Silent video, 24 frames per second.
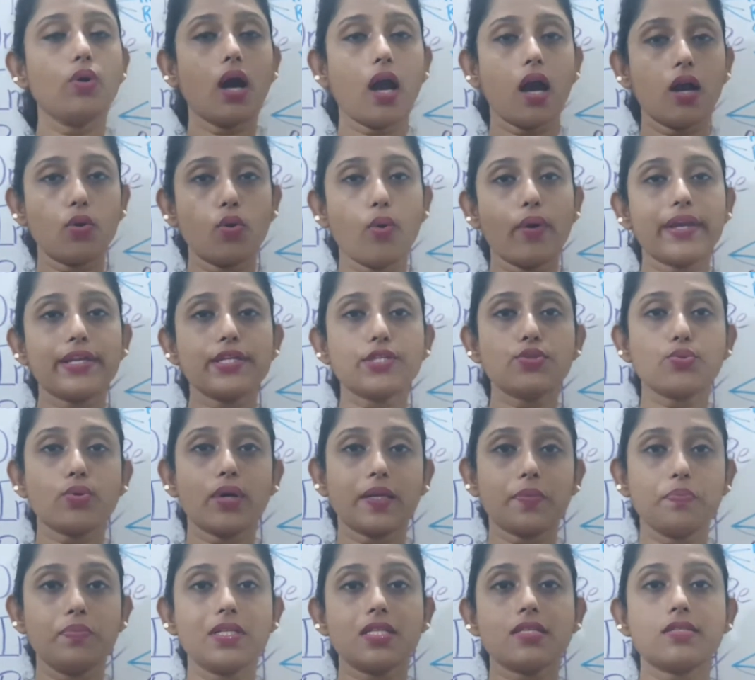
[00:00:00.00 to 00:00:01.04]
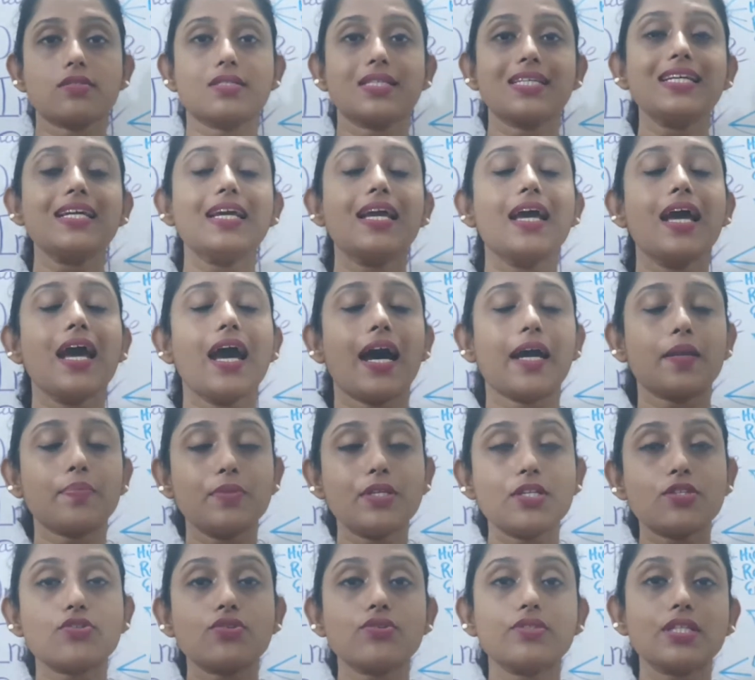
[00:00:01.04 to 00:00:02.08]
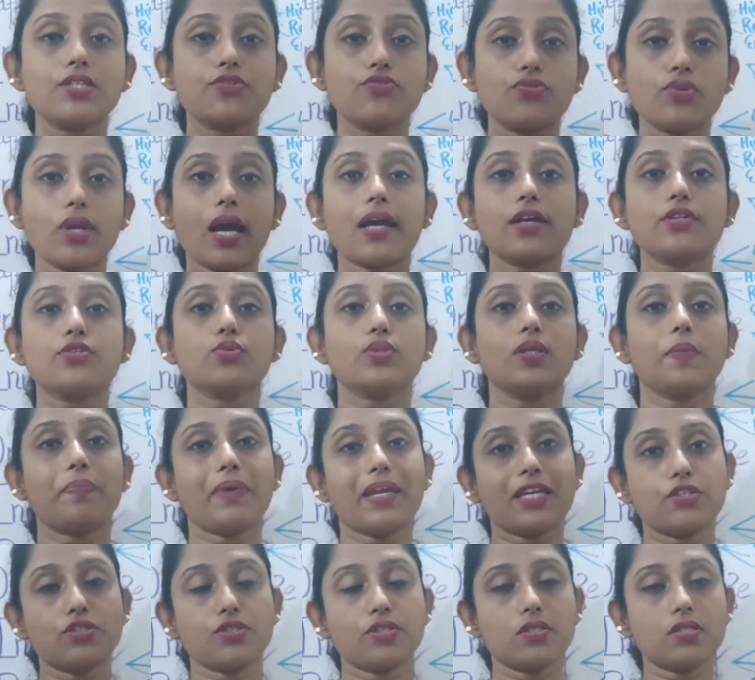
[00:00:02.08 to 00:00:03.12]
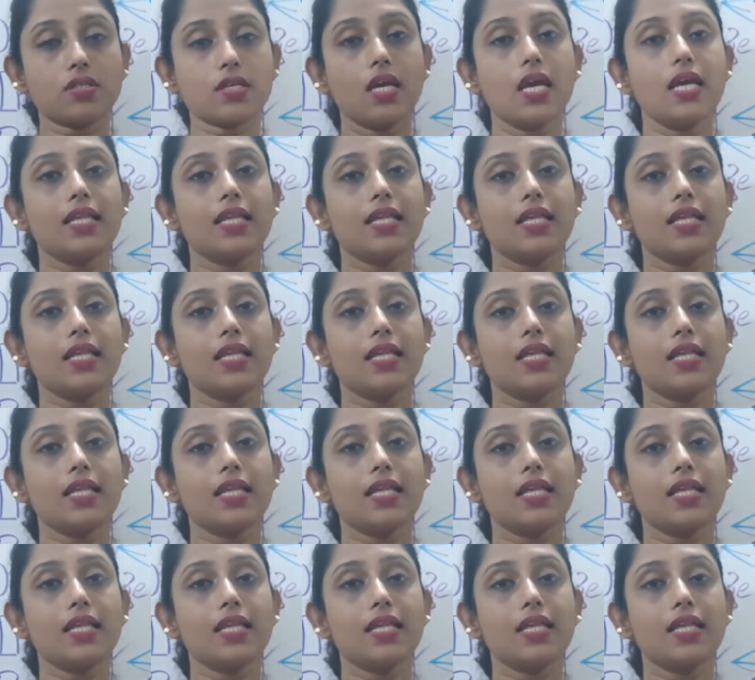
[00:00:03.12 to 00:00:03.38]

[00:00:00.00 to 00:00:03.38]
are going to administer the drug to the patient.